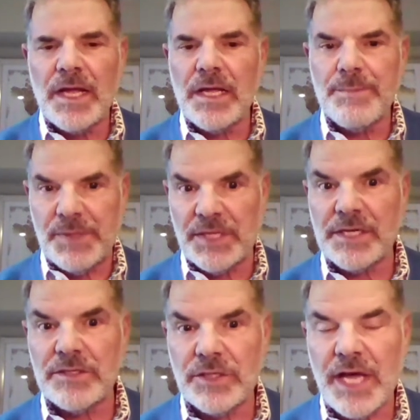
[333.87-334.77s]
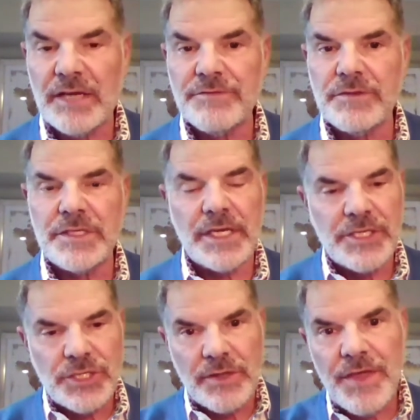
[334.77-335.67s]
political
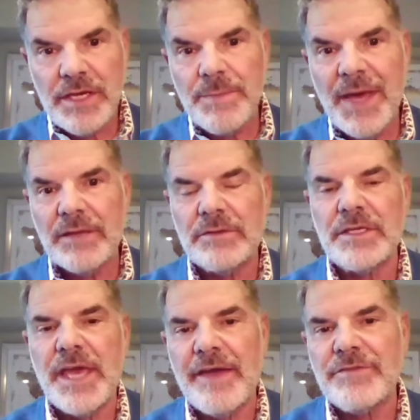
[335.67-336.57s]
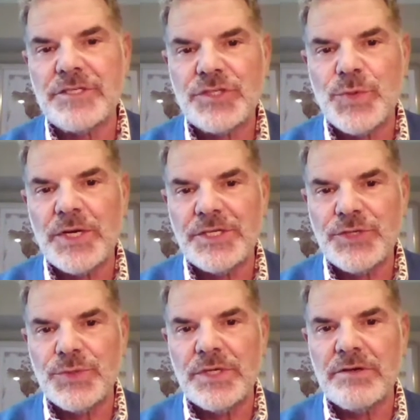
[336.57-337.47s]
confrontation. Think about the average
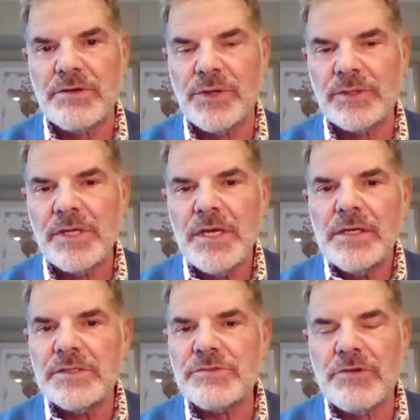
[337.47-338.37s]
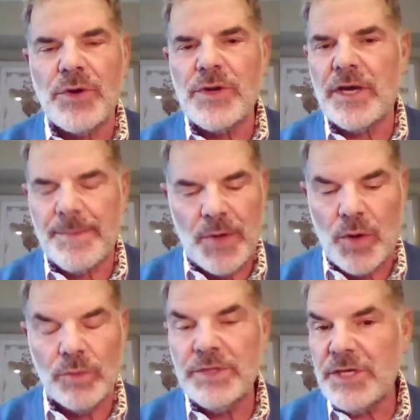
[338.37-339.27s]
22-year-old who's grown up
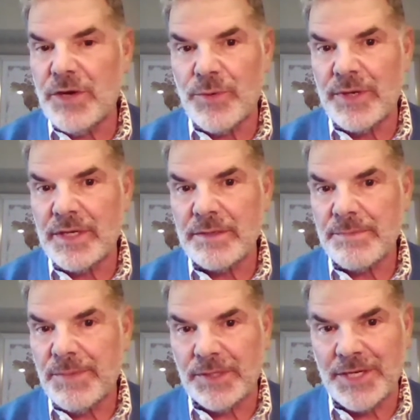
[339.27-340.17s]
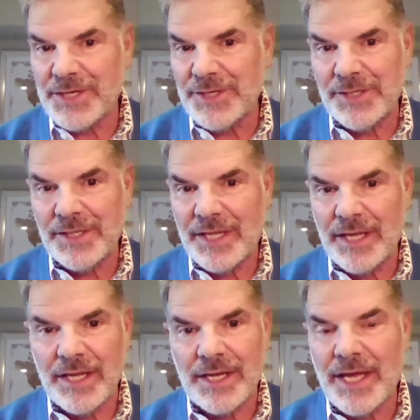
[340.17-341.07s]
only knowing political
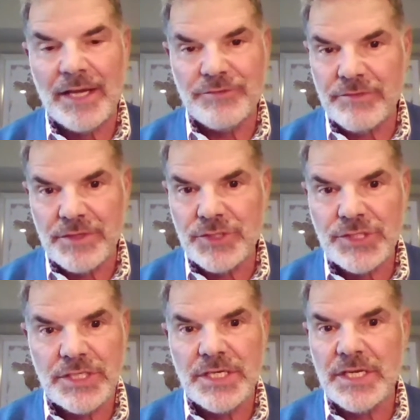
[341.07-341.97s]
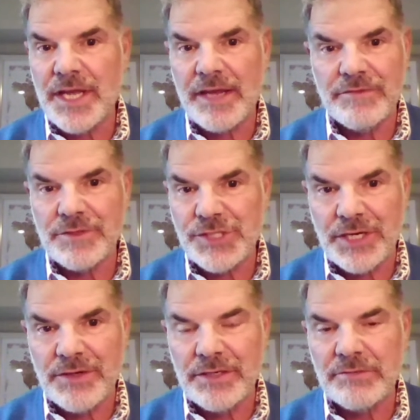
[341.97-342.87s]
controversy and
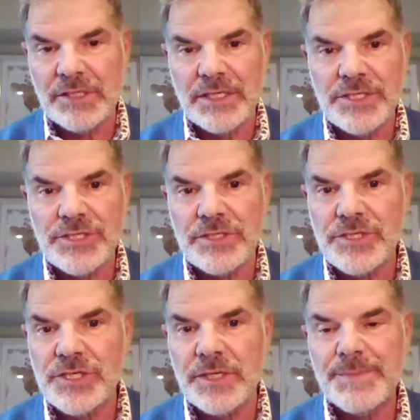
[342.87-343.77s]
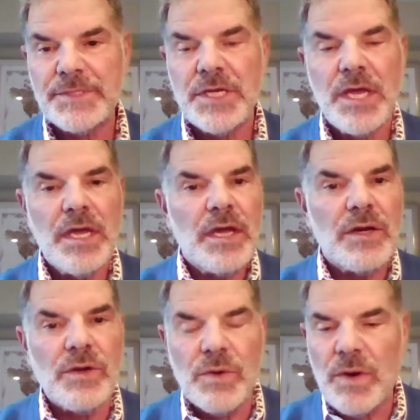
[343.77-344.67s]
adversarial relationships,
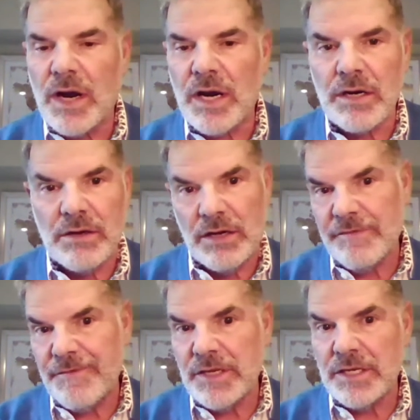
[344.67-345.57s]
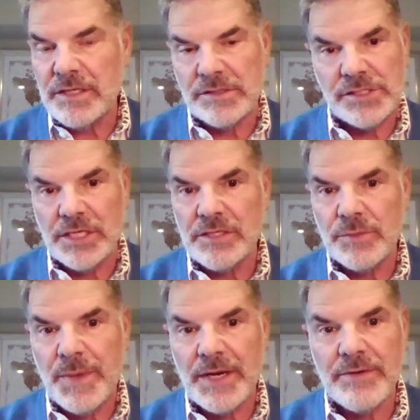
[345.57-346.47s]
who are often in
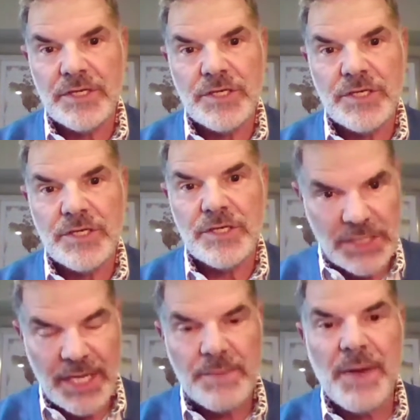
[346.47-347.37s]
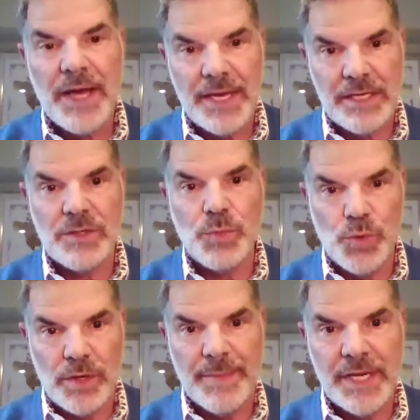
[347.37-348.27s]
single-parent homes led by a
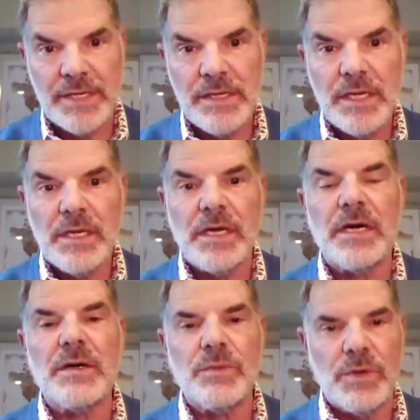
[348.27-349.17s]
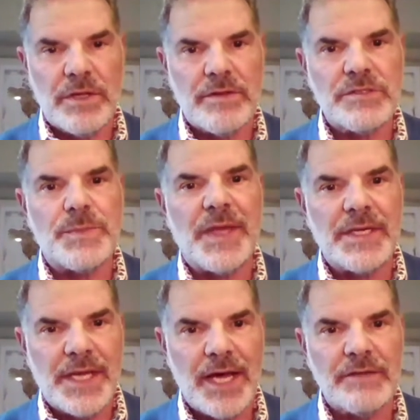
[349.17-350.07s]
woman, where there's
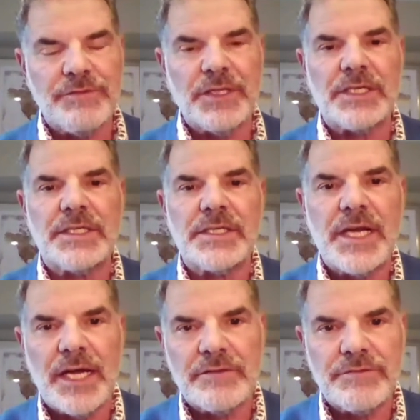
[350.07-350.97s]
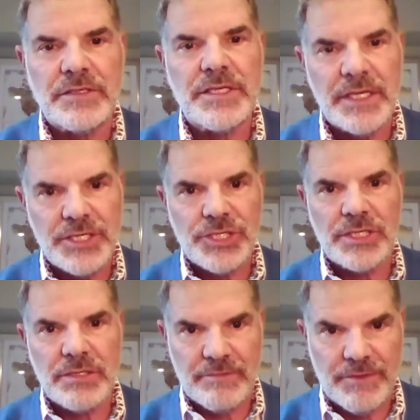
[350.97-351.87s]
been conflict and
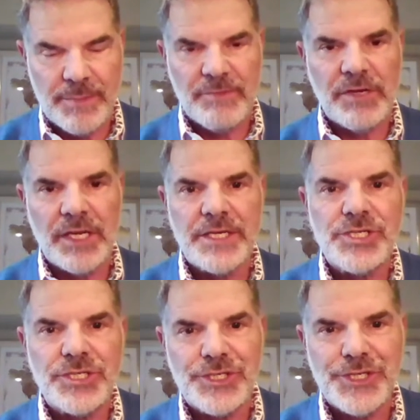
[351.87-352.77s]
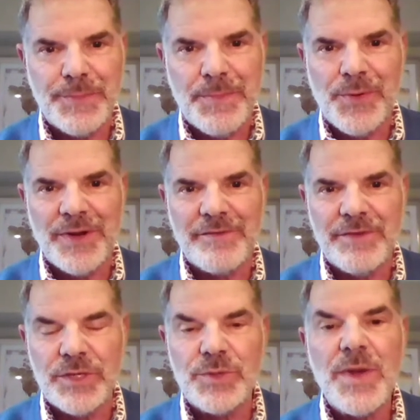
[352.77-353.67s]
confrontation from a relationship point of
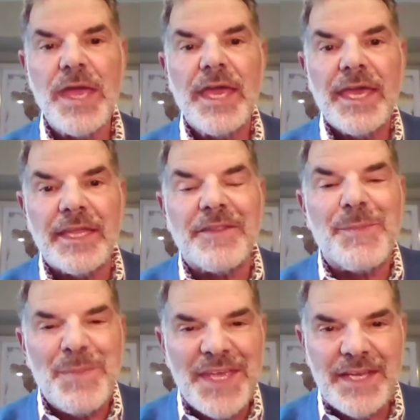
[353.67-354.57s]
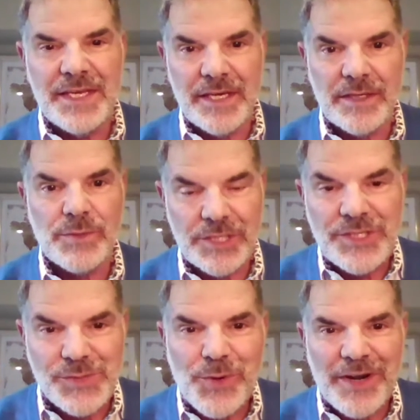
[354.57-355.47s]
view. In the media, which
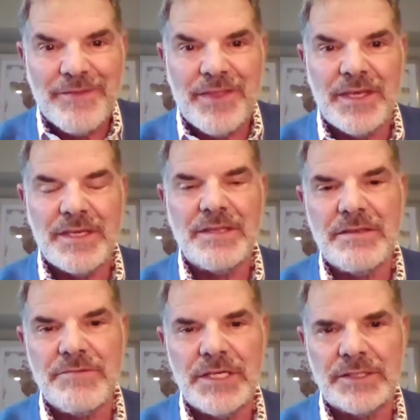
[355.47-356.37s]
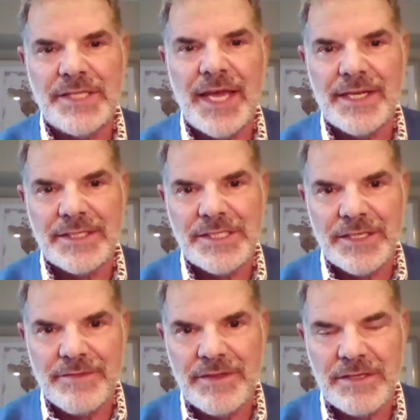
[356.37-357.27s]
is one of the real tenets
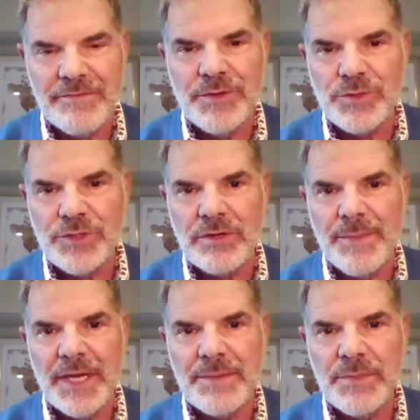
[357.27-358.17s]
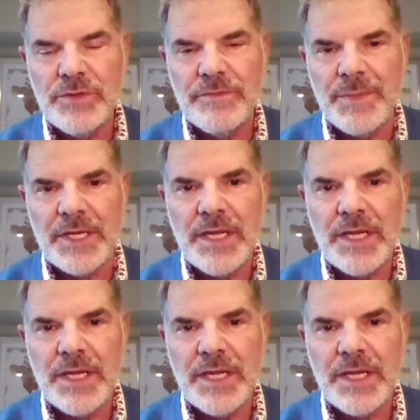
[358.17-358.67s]
of the Future of Men movement,